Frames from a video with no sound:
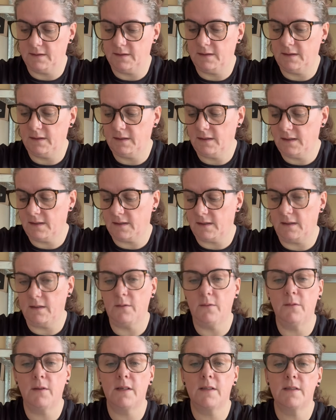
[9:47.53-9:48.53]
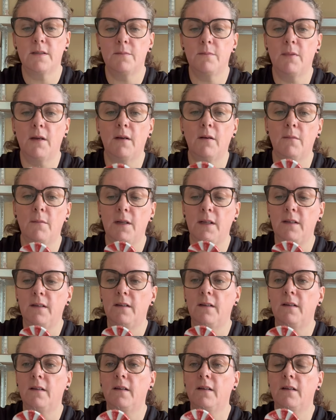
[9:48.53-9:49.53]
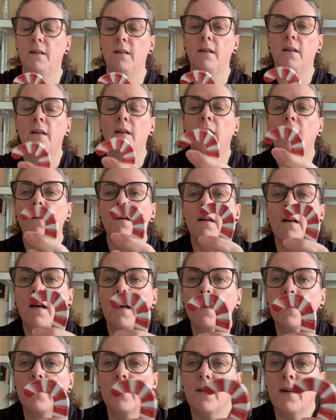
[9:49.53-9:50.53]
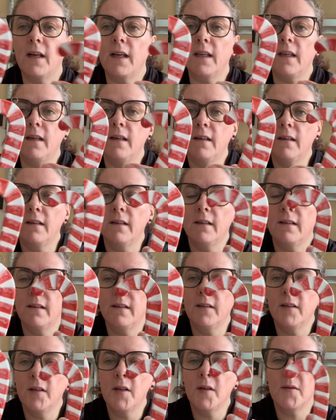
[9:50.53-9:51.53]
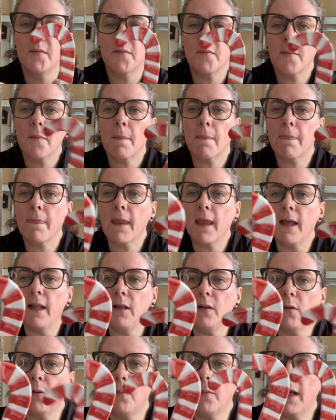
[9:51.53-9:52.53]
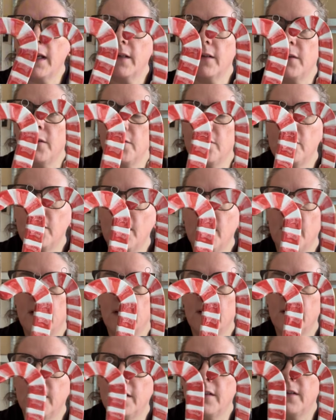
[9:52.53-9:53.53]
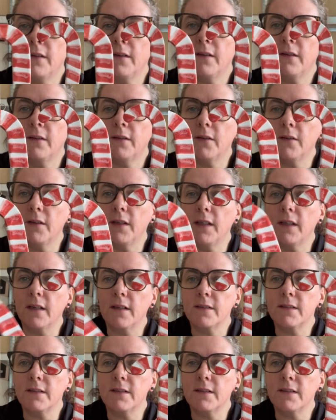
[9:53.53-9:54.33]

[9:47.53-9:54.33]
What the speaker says: Another little experiment. I got a little pack of cookie